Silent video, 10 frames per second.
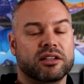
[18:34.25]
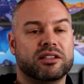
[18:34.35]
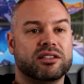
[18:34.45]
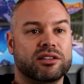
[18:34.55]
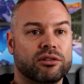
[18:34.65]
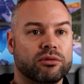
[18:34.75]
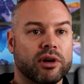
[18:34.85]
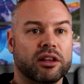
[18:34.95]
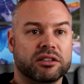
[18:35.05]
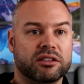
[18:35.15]
it's still
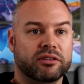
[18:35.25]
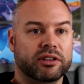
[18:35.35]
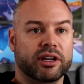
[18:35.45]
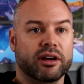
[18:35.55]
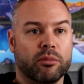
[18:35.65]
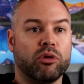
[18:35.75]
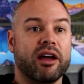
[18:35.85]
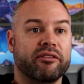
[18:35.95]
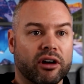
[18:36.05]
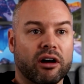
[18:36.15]
relatively a
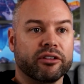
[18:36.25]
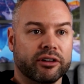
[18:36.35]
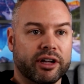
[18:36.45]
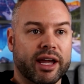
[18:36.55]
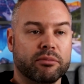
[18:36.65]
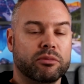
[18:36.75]
private offer game.